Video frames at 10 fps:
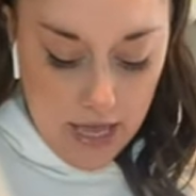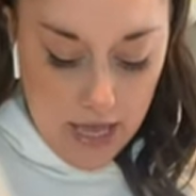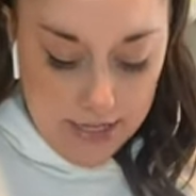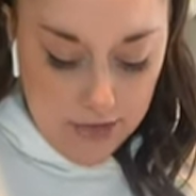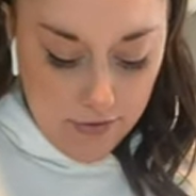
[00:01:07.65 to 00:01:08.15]

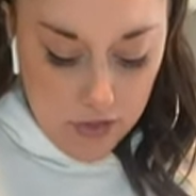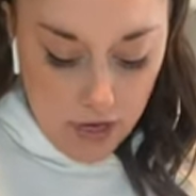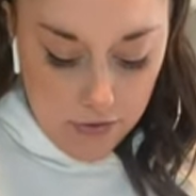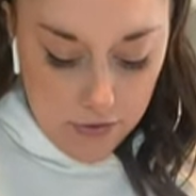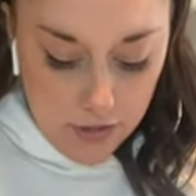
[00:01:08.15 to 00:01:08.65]
and give
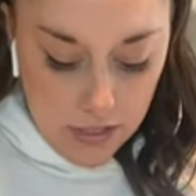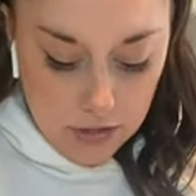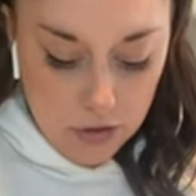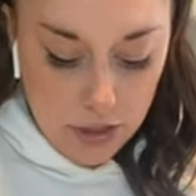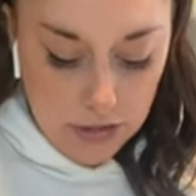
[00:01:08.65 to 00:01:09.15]
another
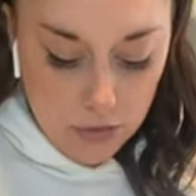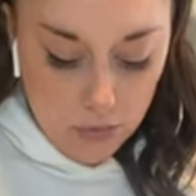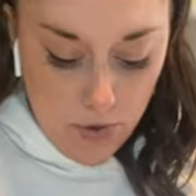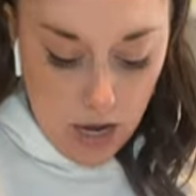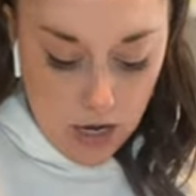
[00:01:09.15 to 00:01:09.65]

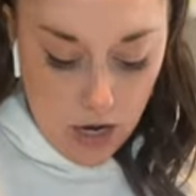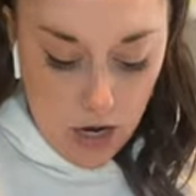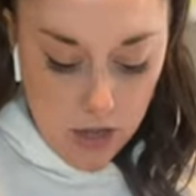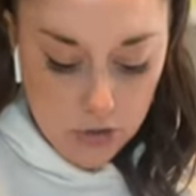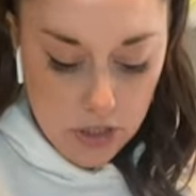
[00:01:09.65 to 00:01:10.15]
gentle rock
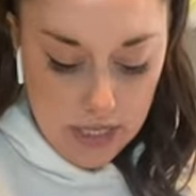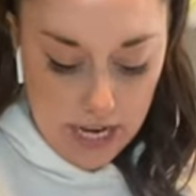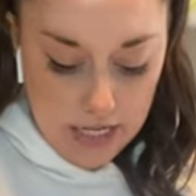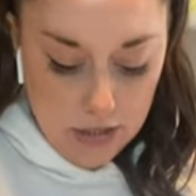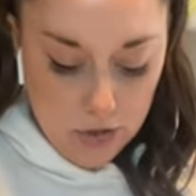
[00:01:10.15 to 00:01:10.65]

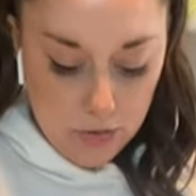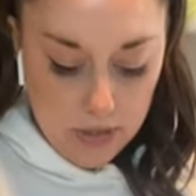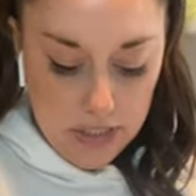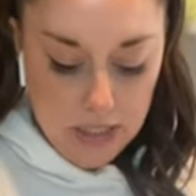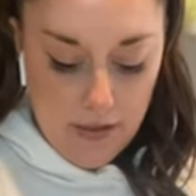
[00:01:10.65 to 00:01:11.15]
180
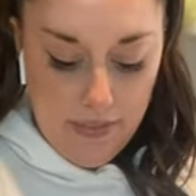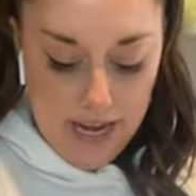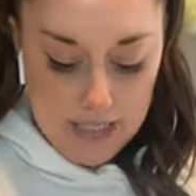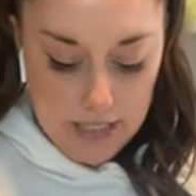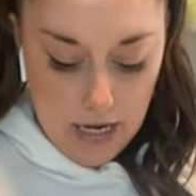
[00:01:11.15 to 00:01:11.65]
degrees on
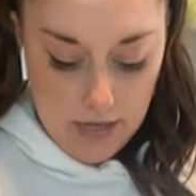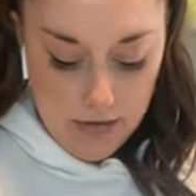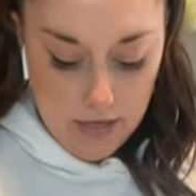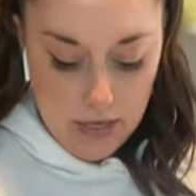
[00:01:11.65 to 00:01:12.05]
that side.